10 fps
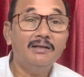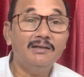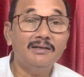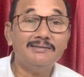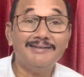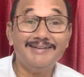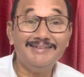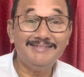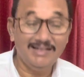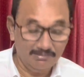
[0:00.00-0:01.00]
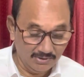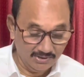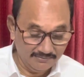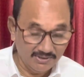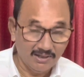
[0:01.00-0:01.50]
yes, reasonable.
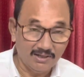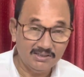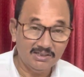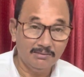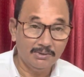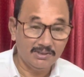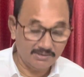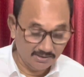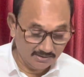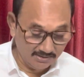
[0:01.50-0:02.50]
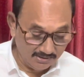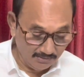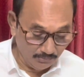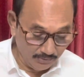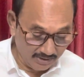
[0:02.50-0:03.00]
If they are reasonable restrictions,
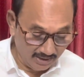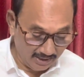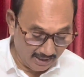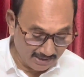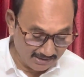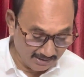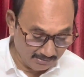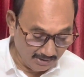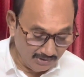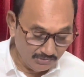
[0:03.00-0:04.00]
we can accept.